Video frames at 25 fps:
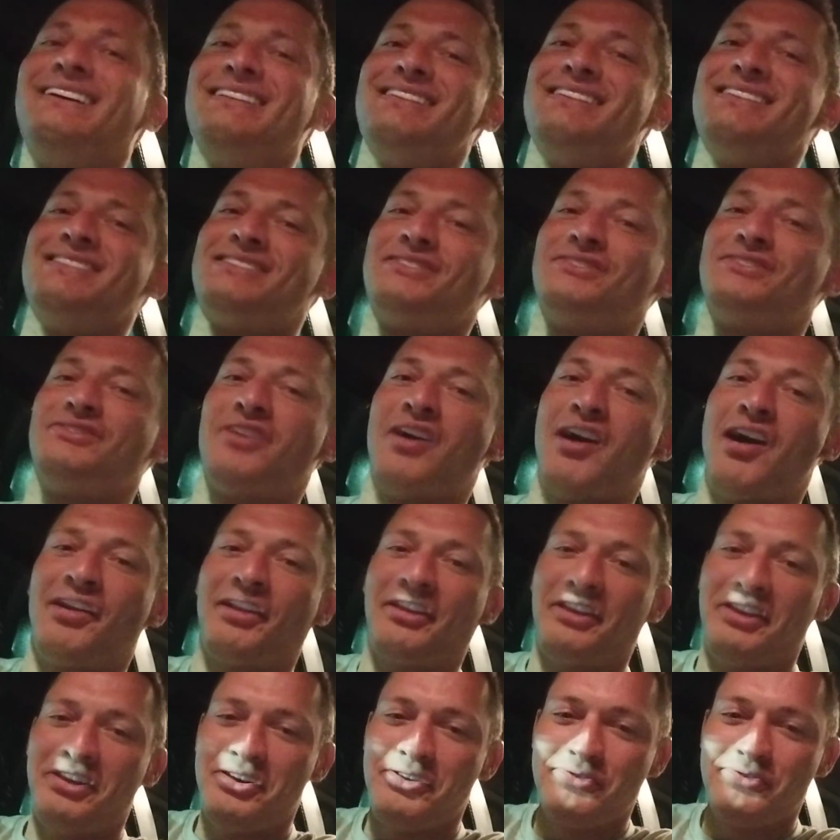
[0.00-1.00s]
This is
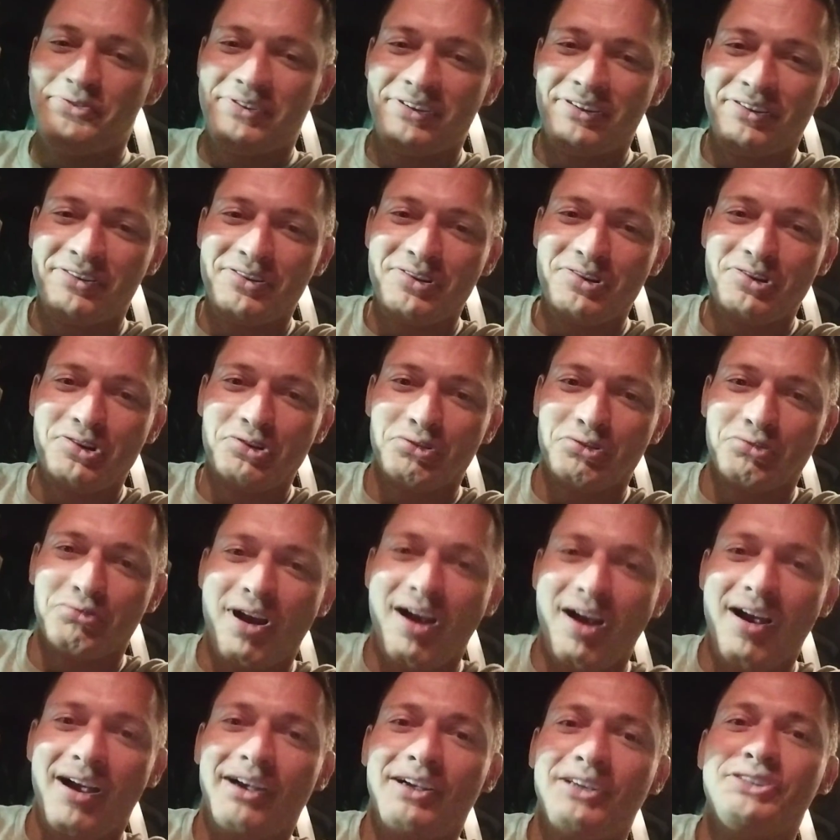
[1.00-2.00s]
Don at
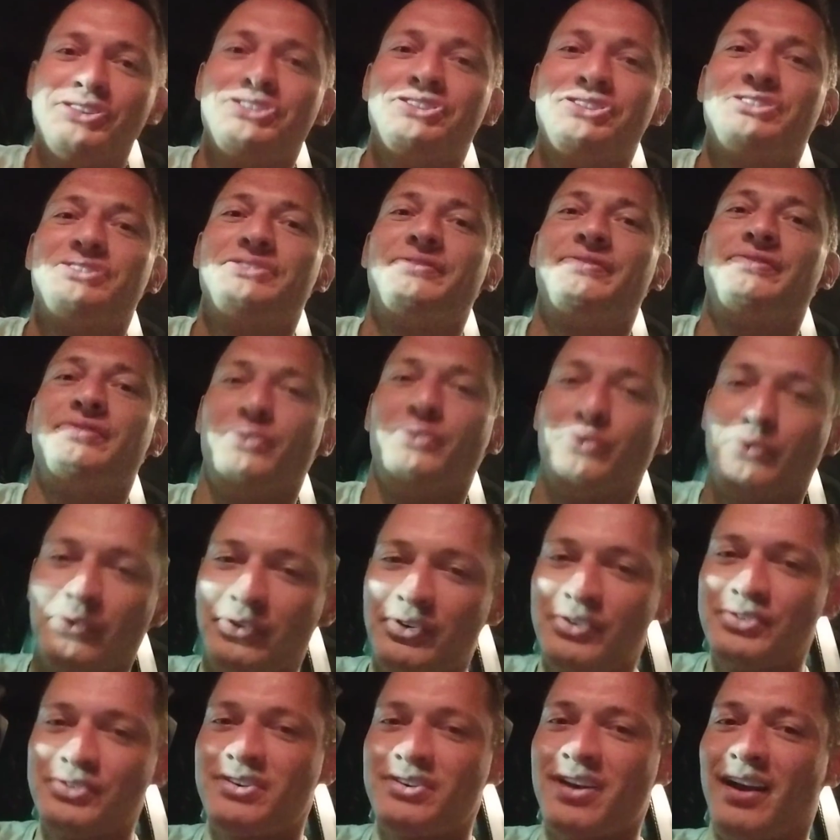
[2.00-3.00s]

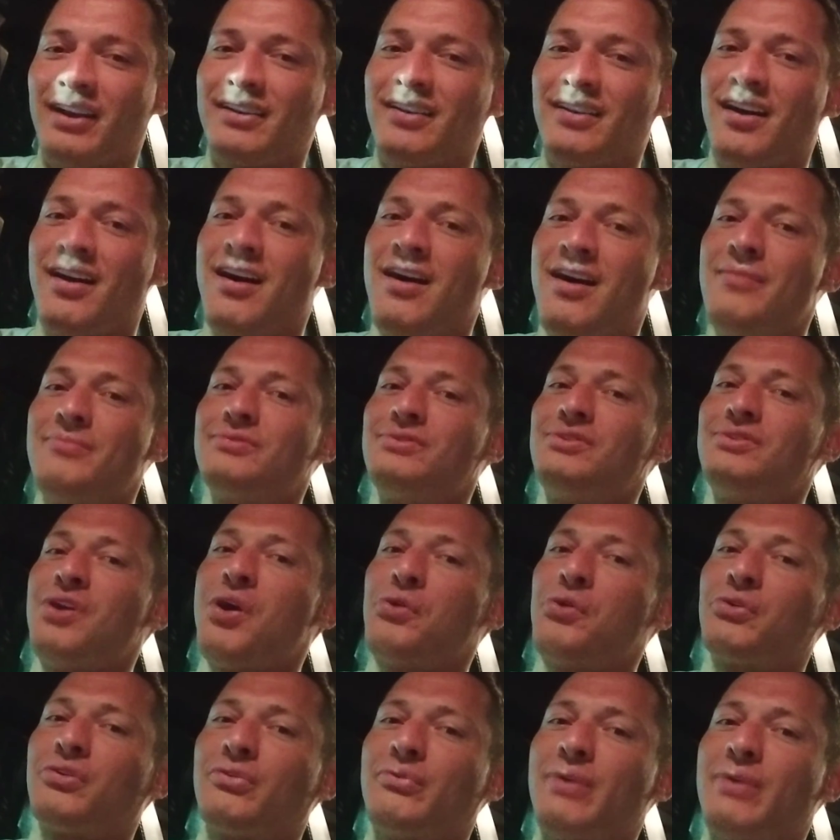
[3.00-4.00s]
HoustonGarageFloors.com.
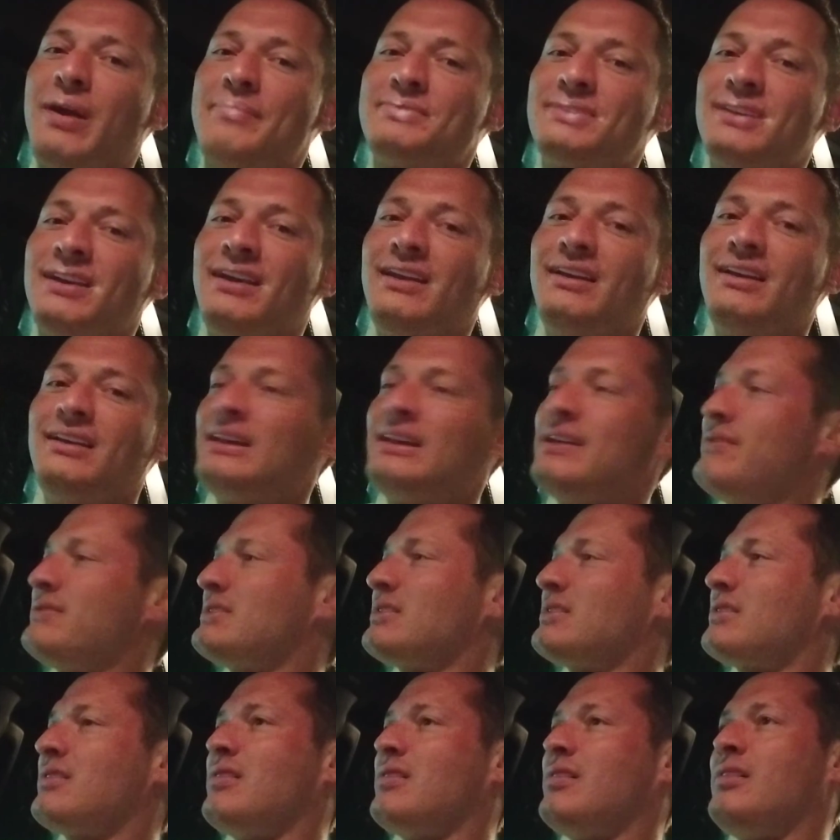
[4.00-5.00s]
Go to our website and give
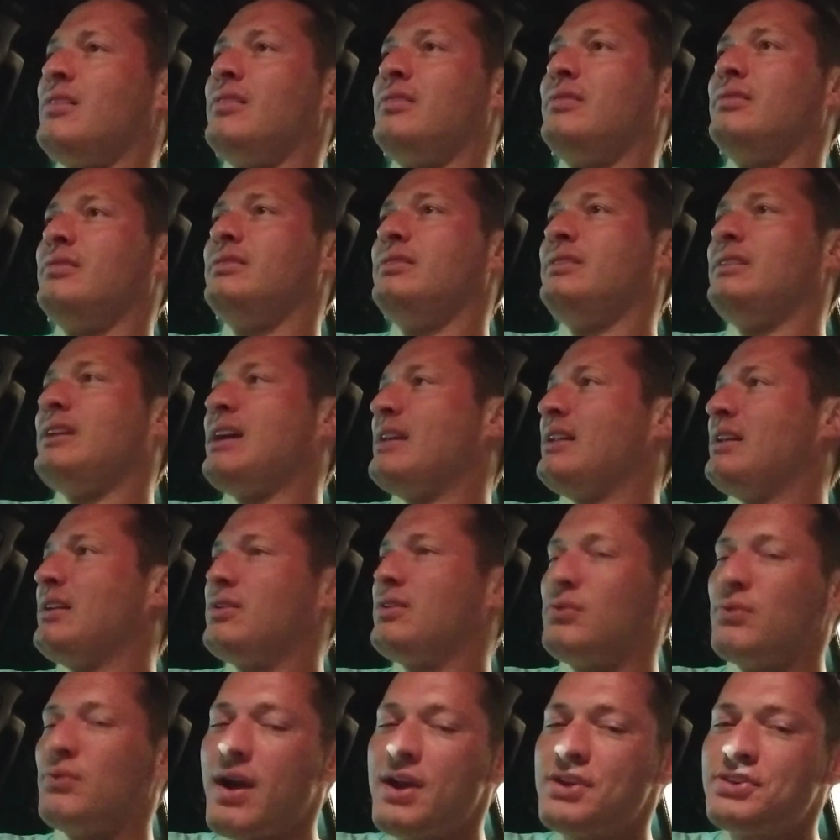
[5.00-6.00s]
us a call. If you got any
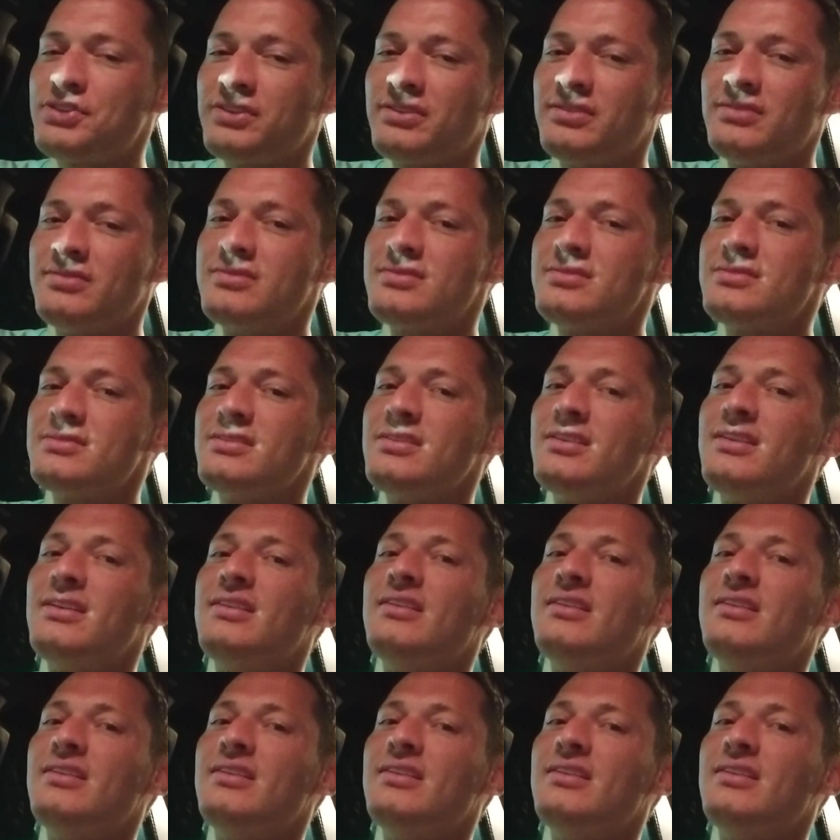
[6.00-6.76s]
questions,